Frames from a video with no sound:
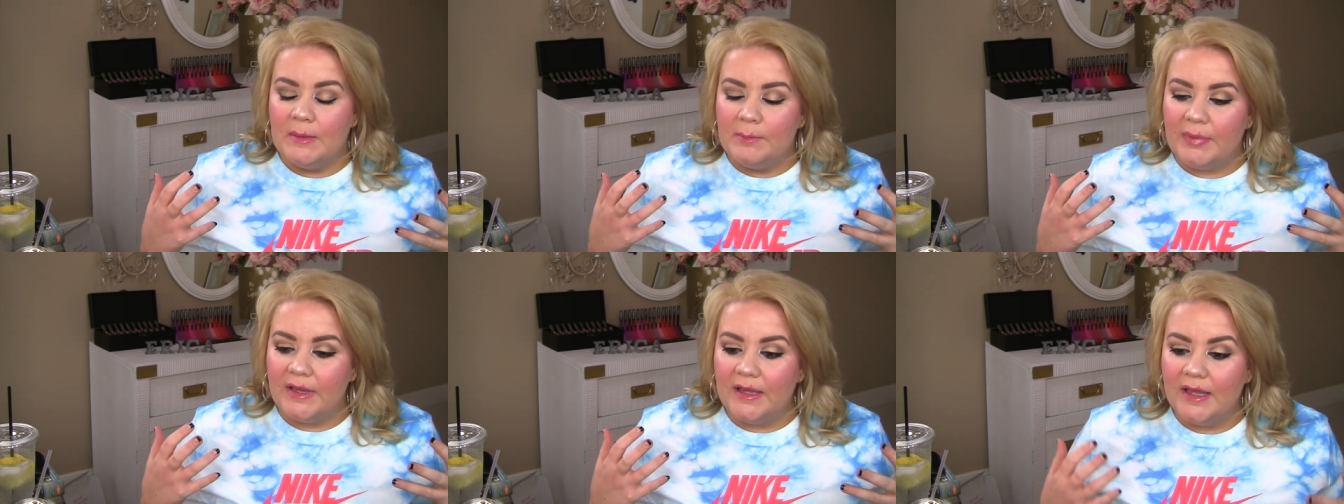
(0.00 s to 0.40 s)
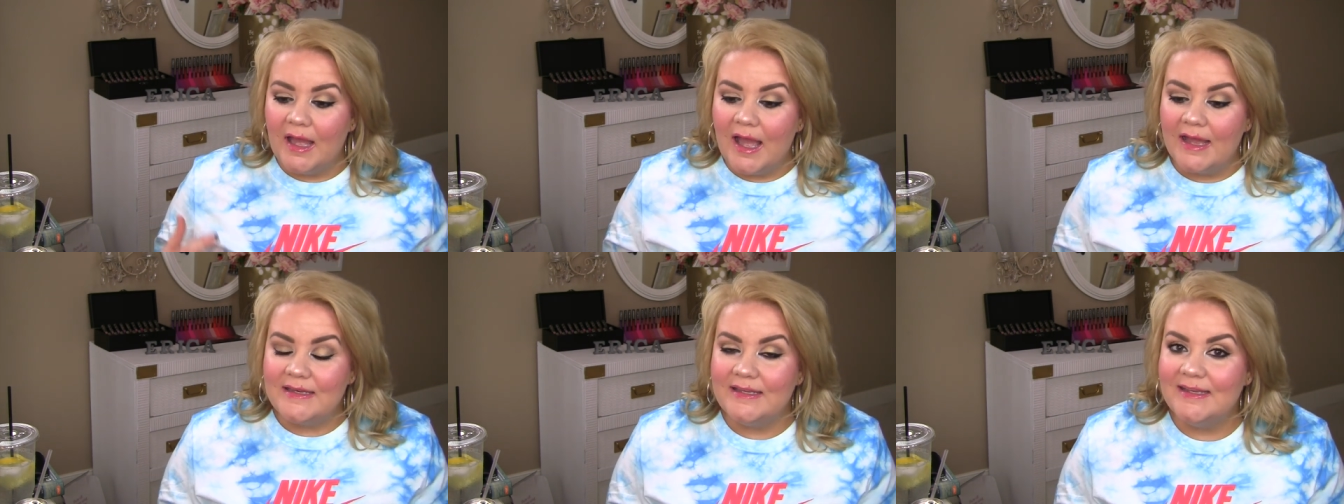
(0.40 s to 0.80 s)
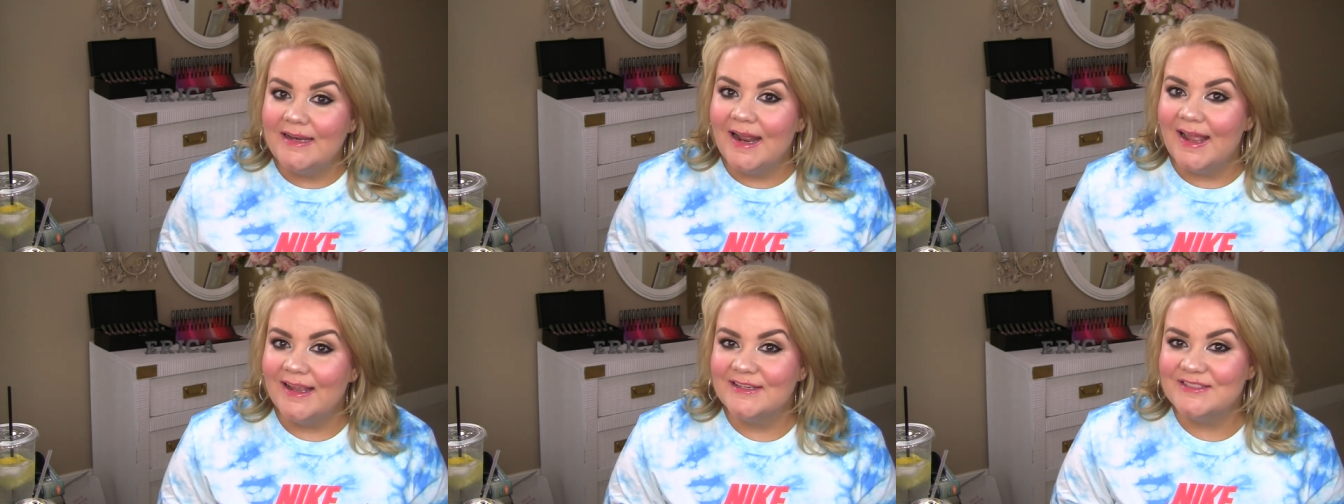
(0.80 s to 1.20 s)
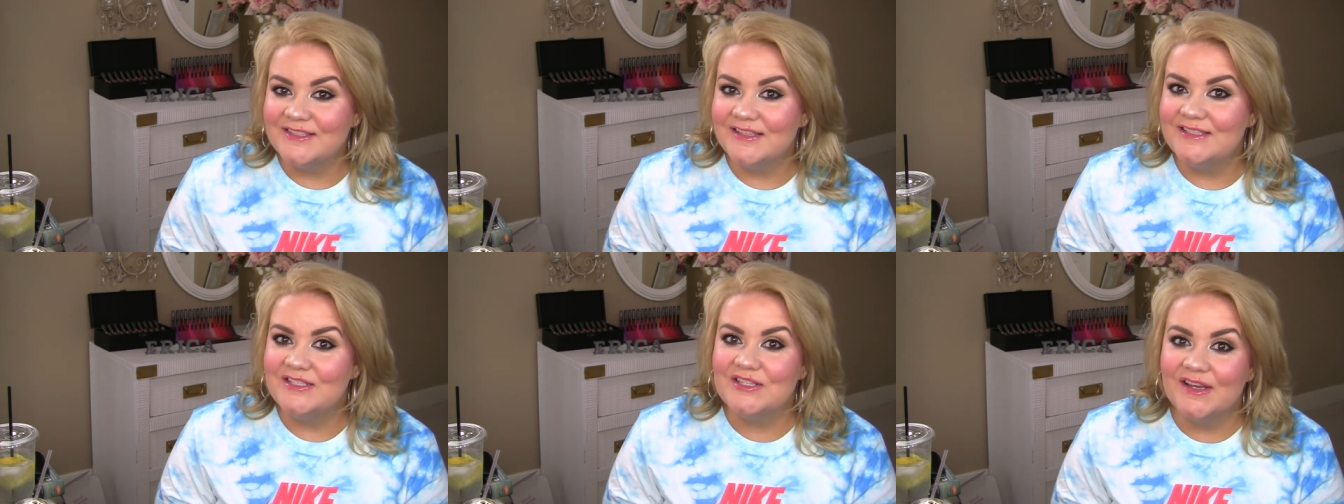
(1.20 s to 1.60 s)
But I did
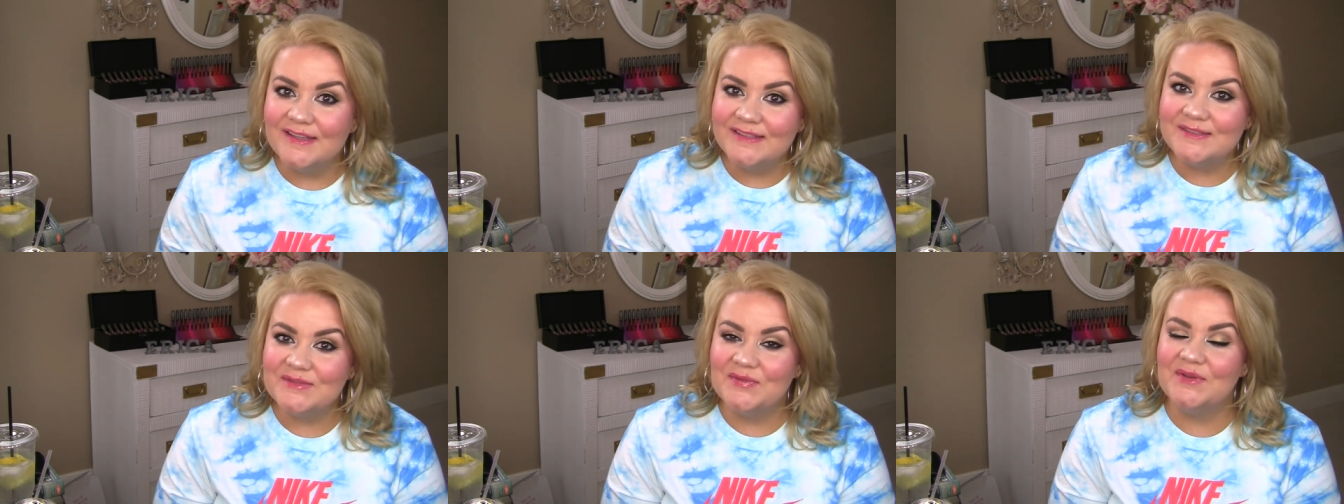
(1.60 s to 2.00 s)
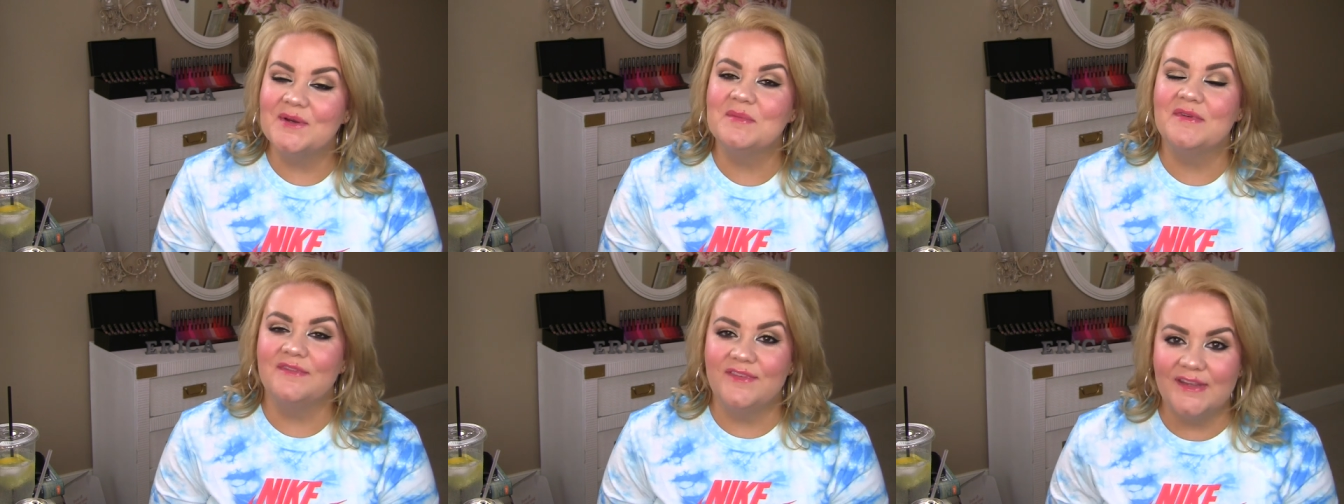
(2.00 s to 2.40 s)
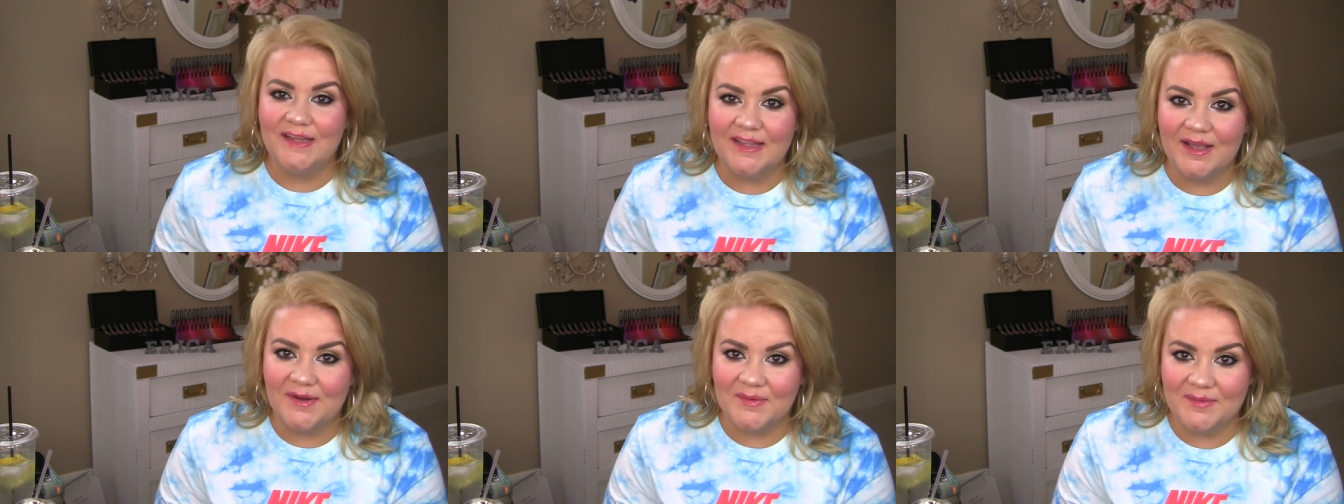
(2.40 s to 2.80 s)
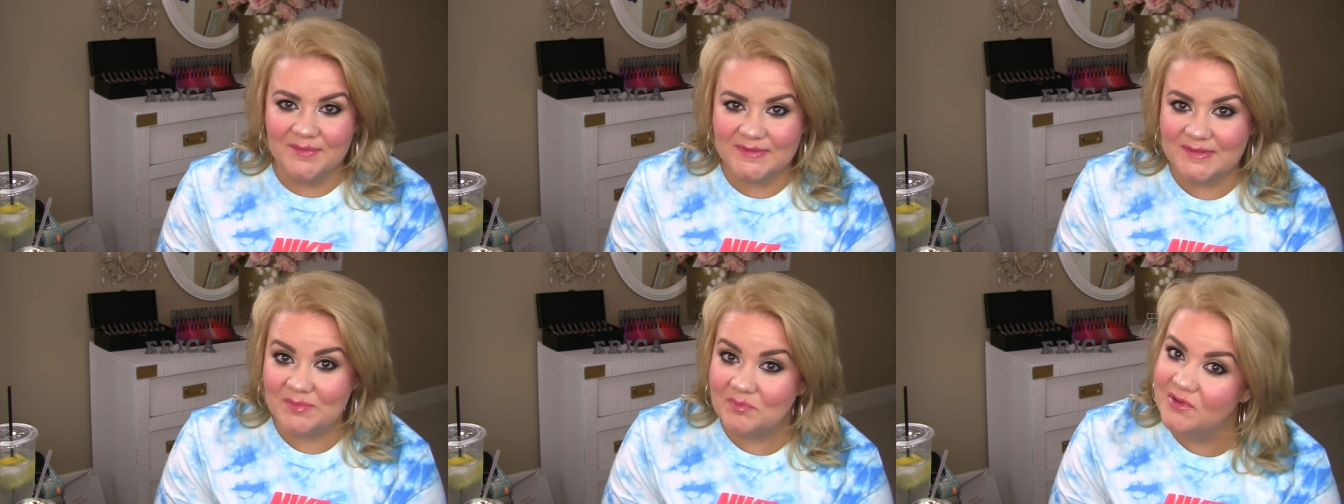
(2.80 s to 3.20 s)
actually just film a video. It
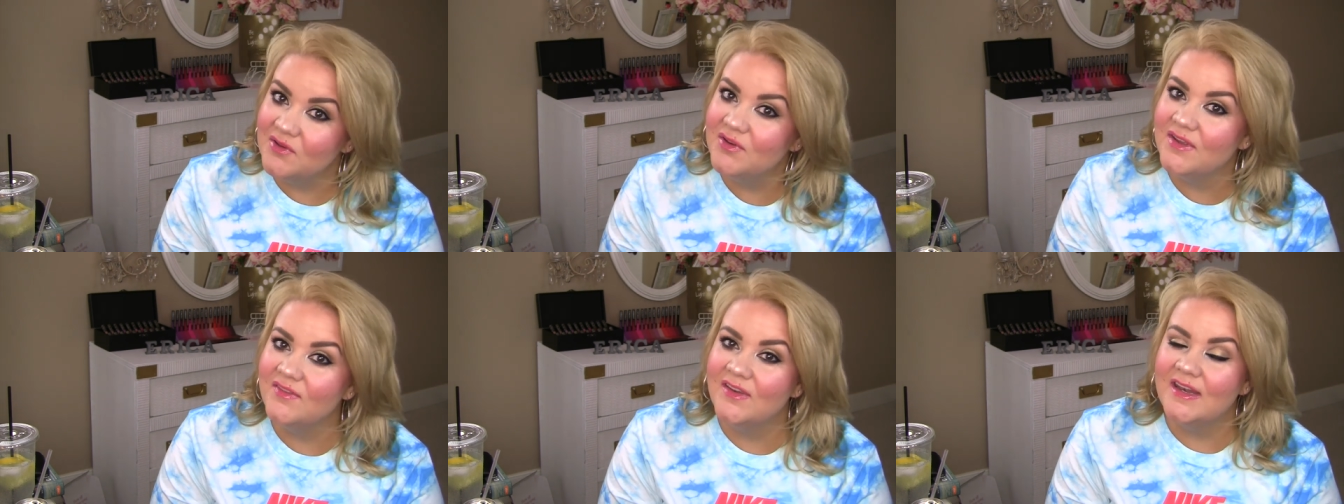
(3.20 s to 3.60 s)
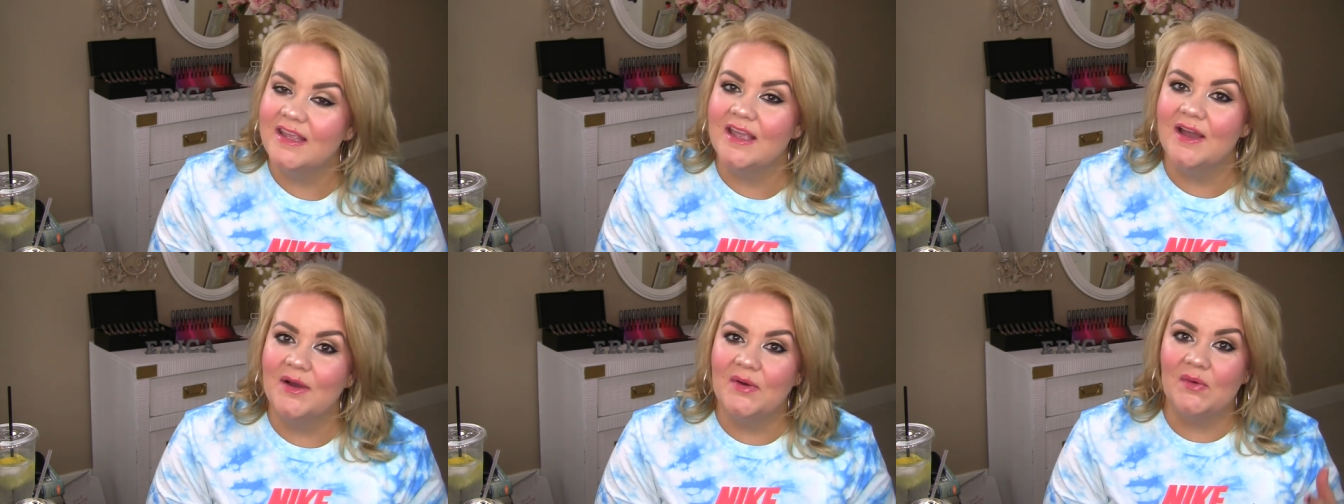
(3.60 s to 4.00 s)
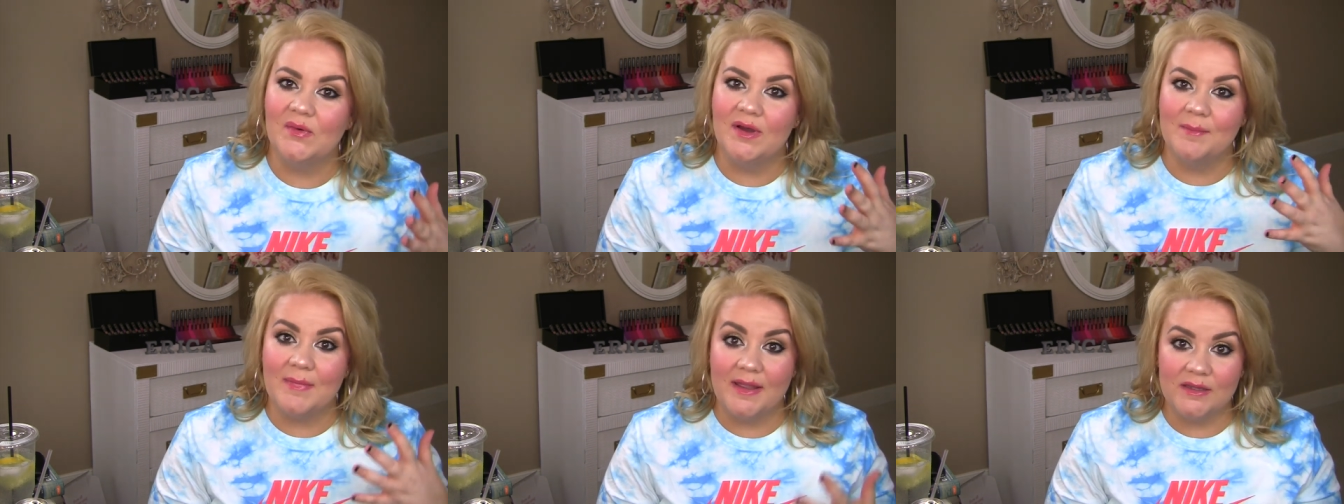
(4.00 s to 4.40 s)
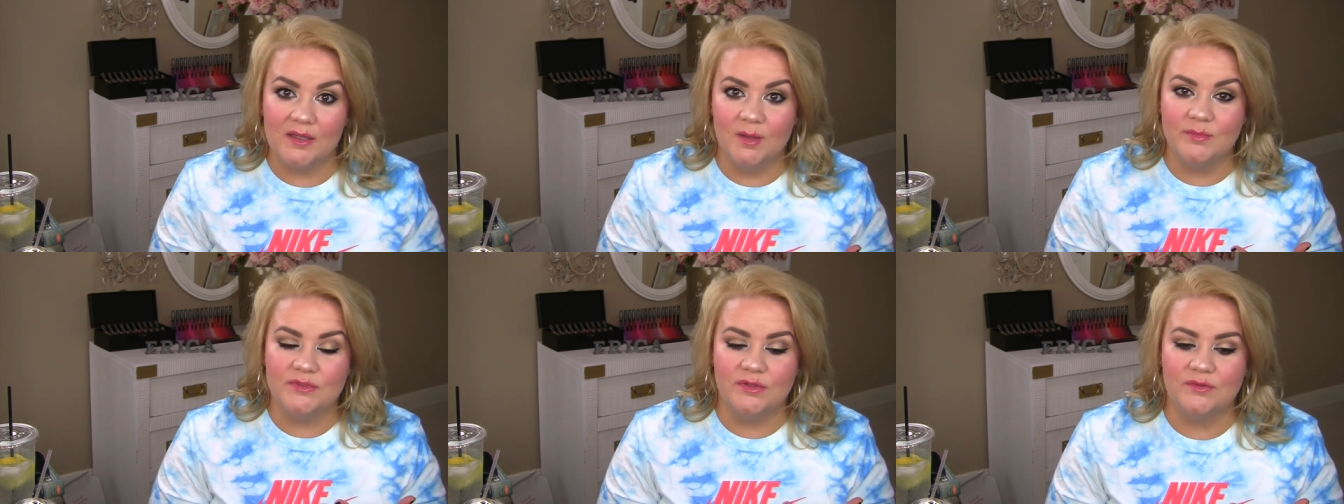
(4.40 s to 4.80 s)
was a beauty video, a
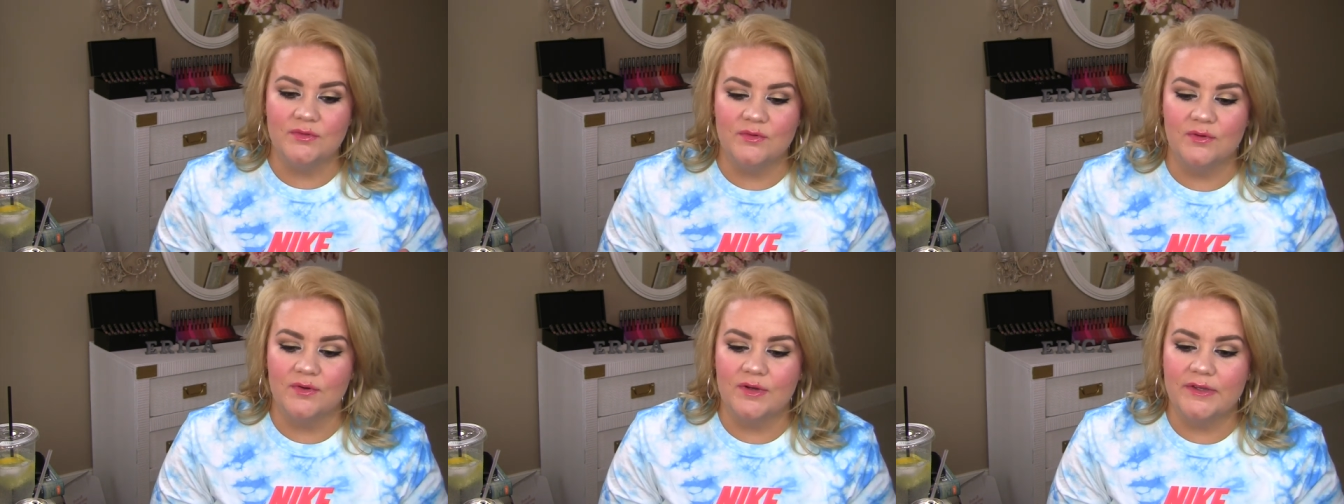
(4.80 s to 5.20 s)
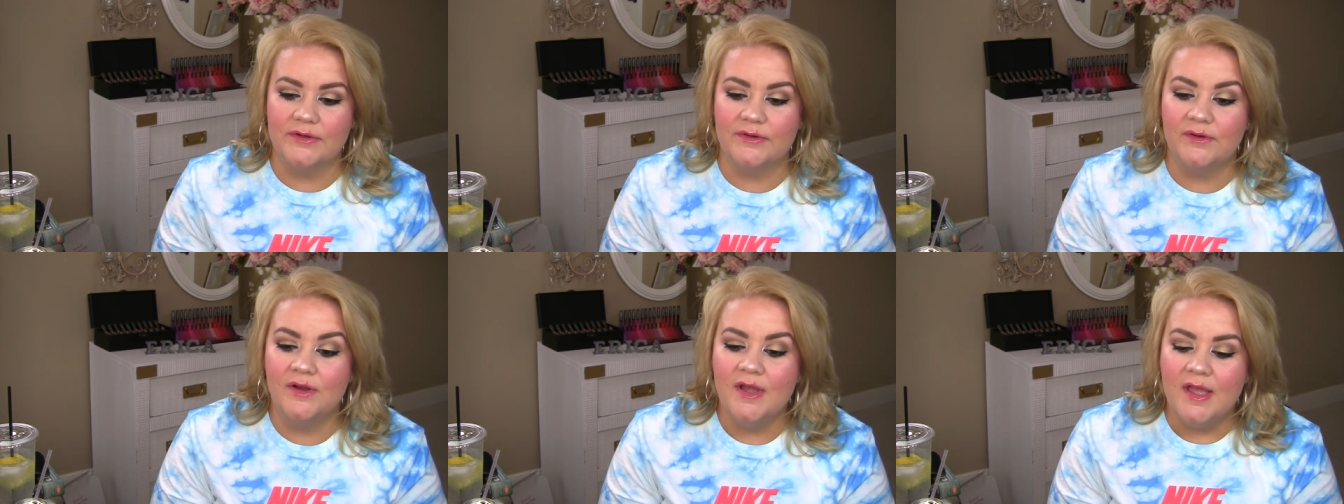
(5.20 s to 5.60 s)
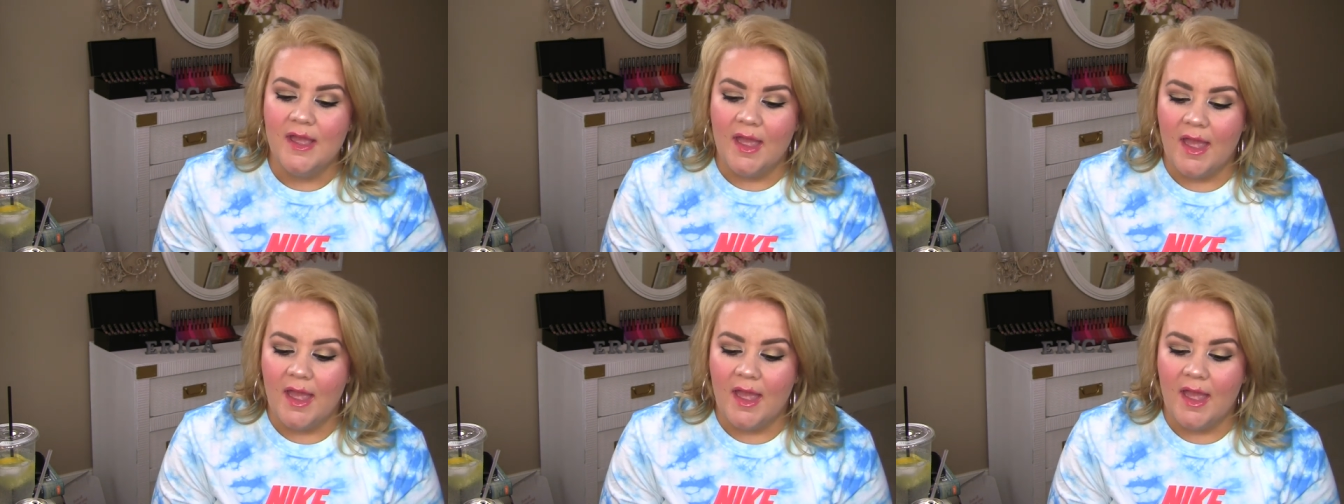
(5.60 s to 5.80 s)
makeup tutorial.